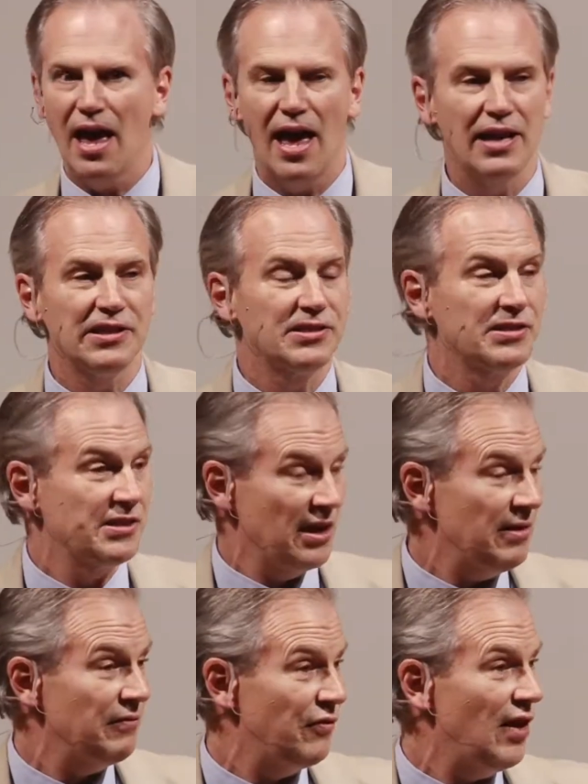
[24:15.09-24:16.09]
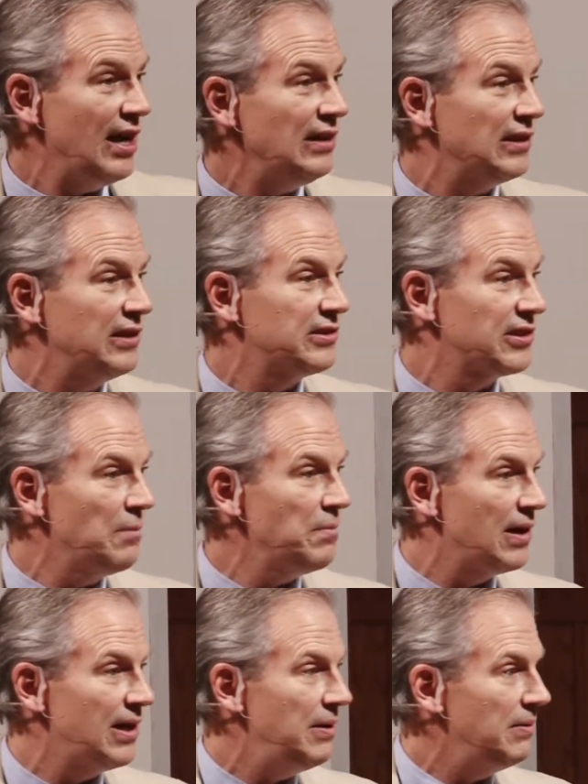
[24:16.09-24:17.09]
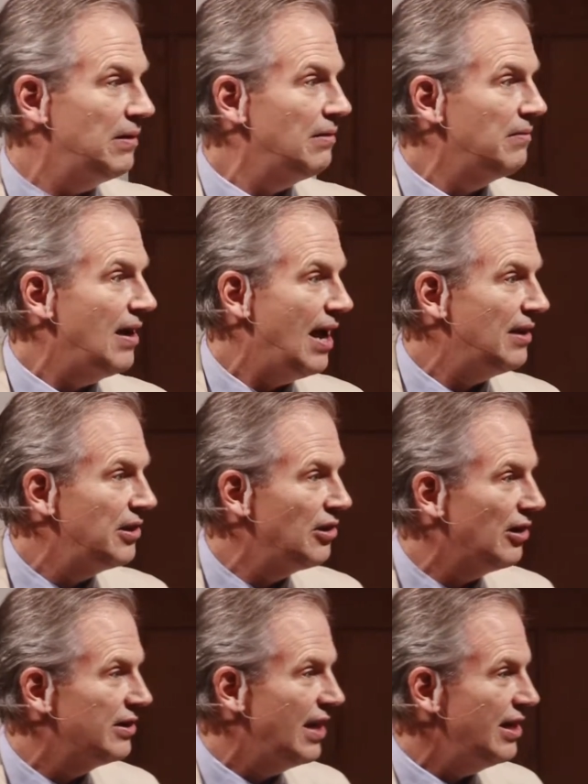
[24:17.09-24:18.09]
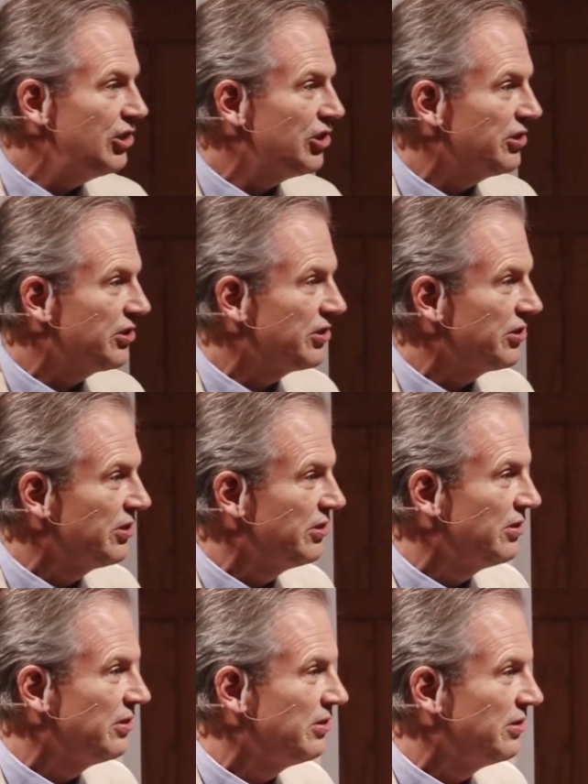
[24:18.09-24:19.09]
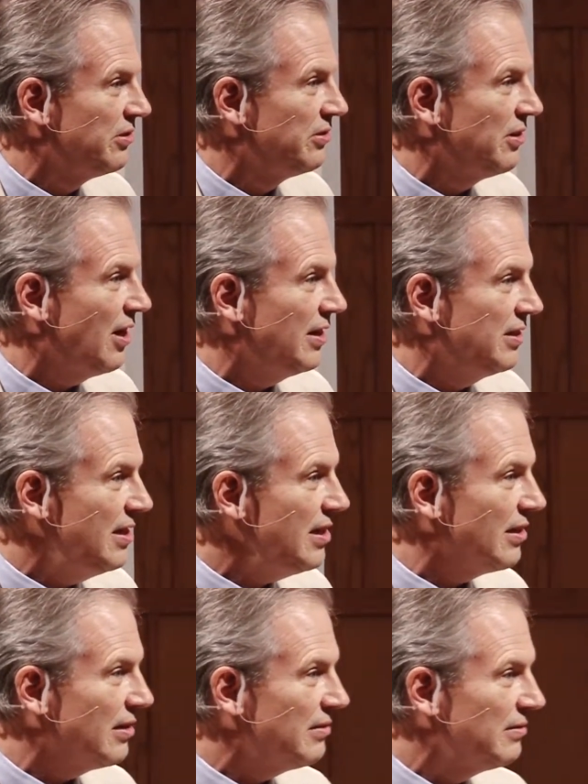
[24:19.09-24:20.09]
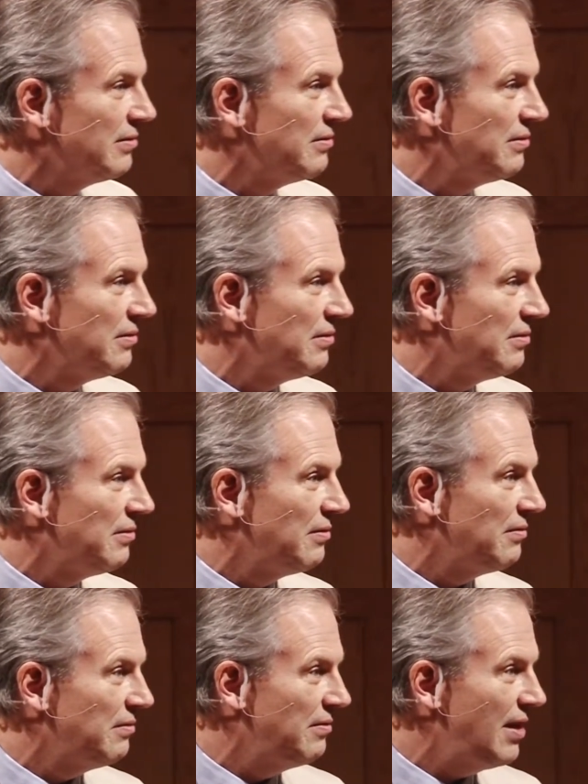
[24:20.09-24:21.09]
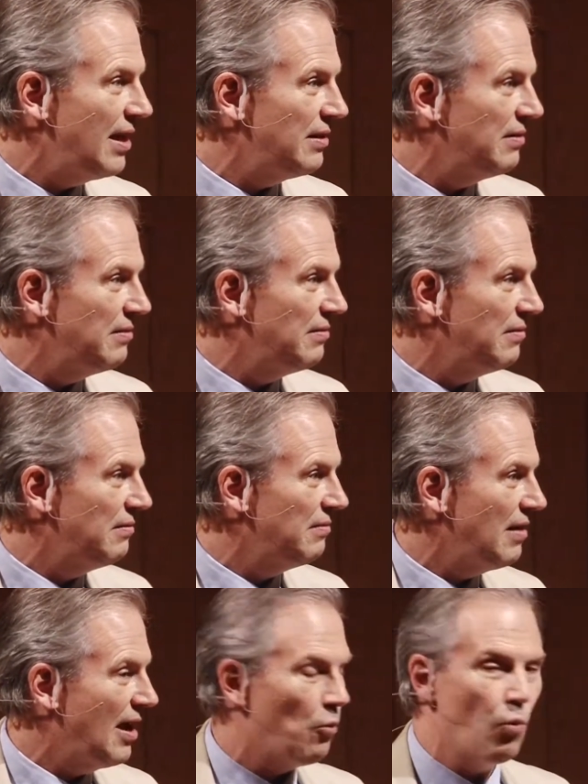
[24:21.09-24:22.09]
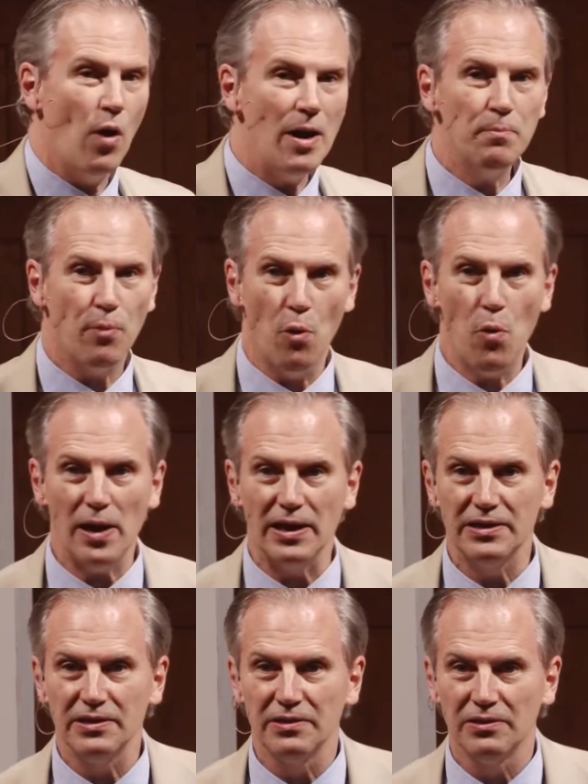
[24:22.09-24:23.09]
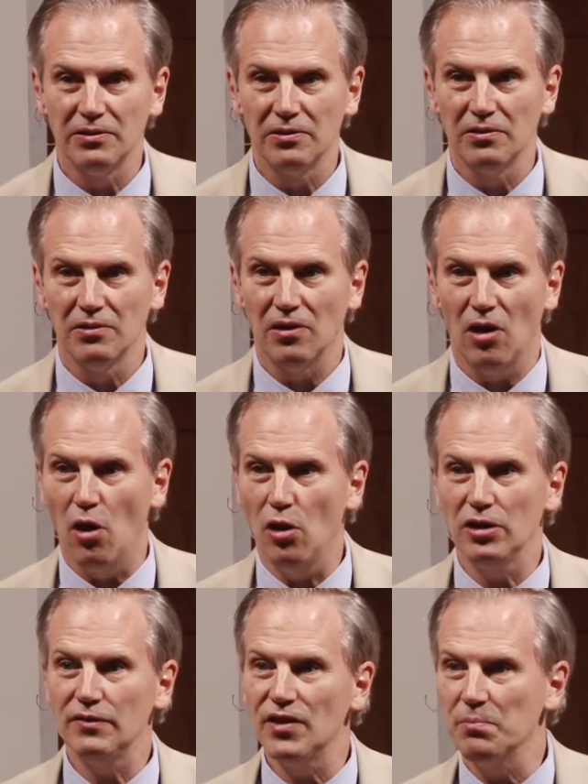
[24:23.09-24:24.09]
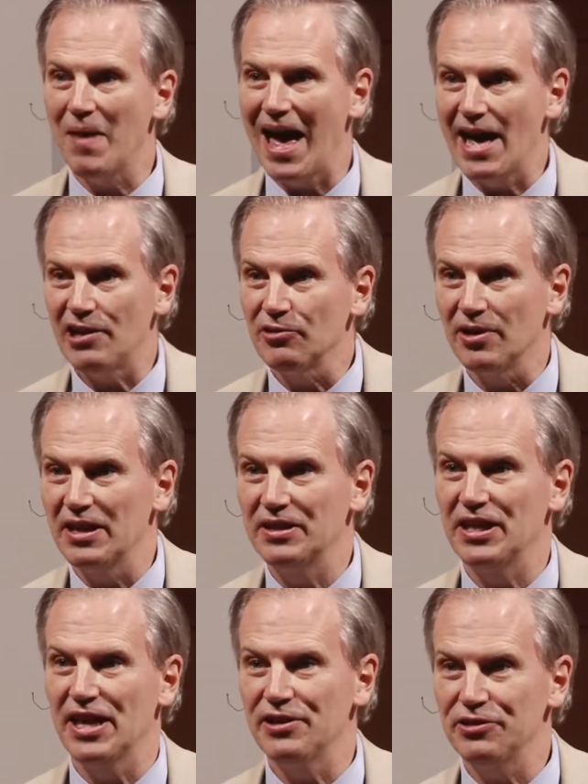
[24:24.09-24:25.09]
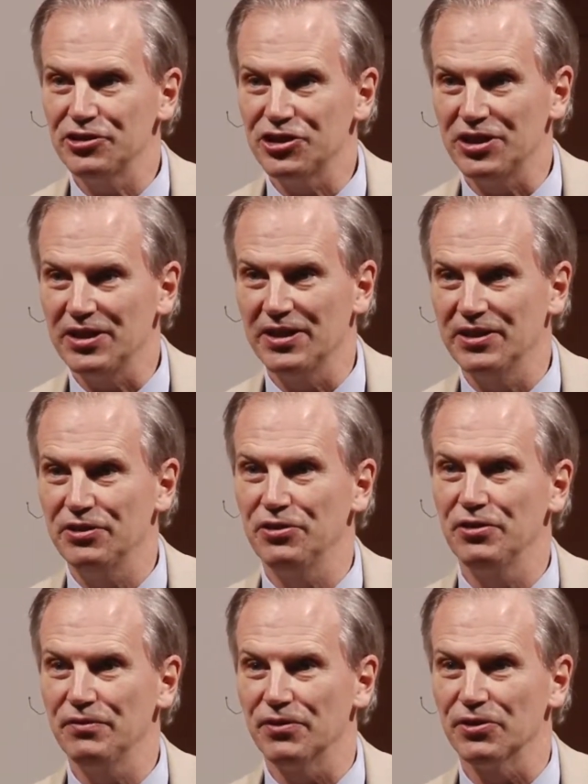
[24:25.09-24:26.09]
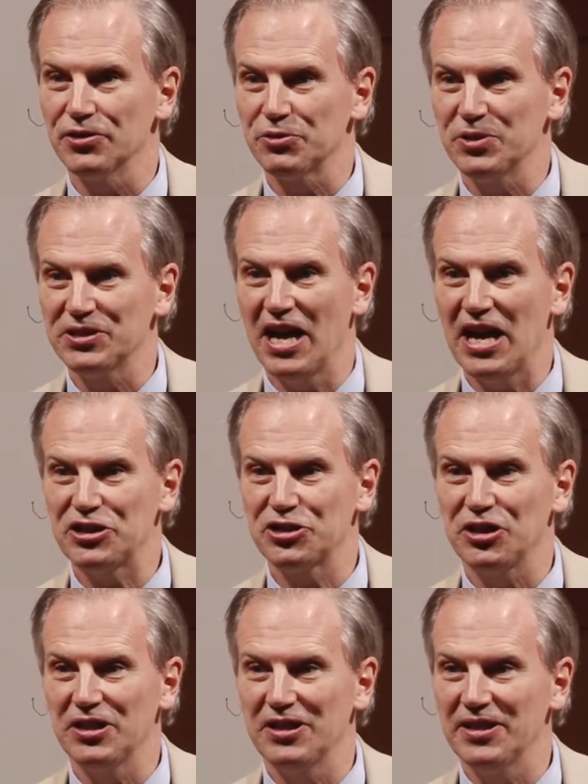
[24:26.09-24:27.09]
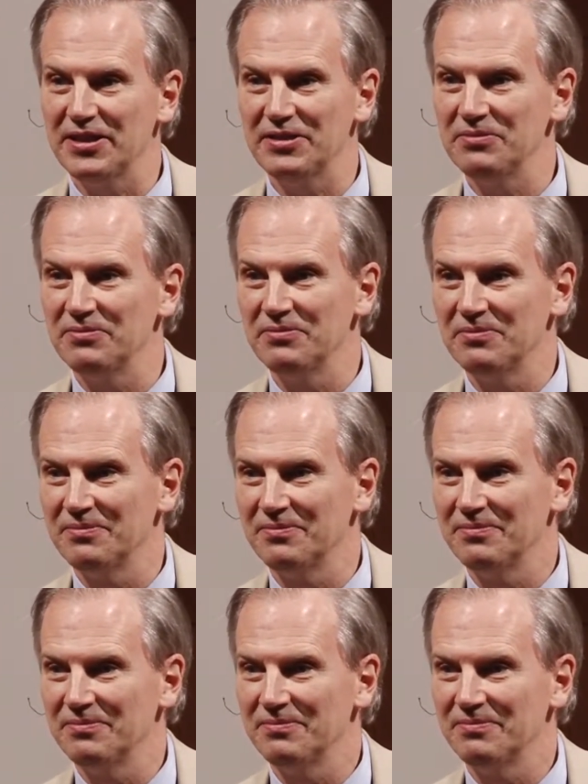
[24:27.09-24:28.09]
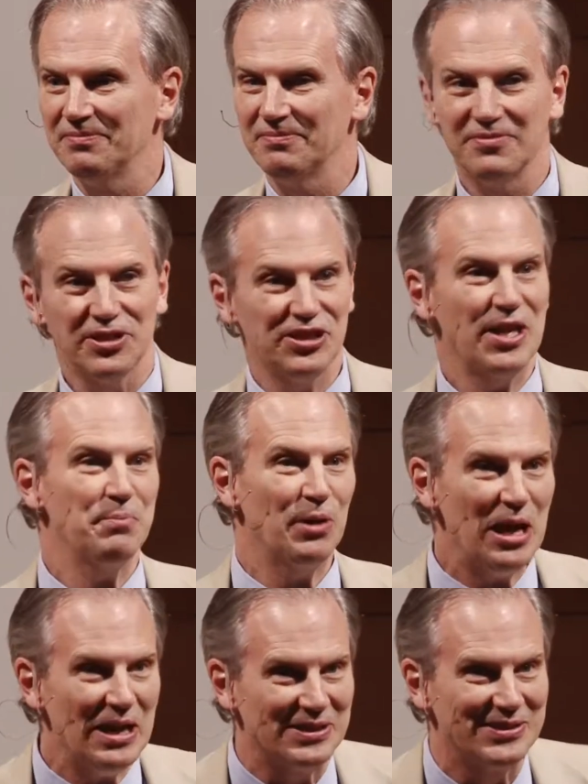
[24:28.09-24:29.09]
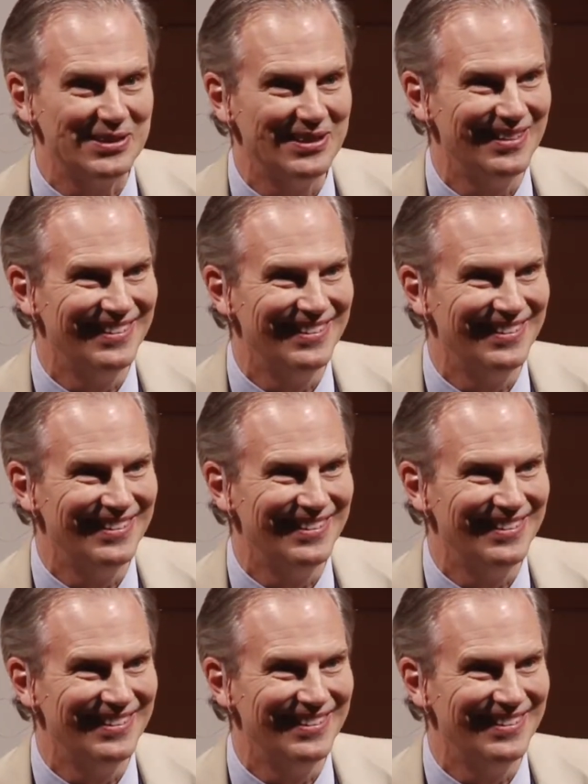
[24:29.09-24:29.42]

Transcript: And so, finally, somebody had the audacious idea that at one point, all of the matter and the energy in the universe was actually in the same place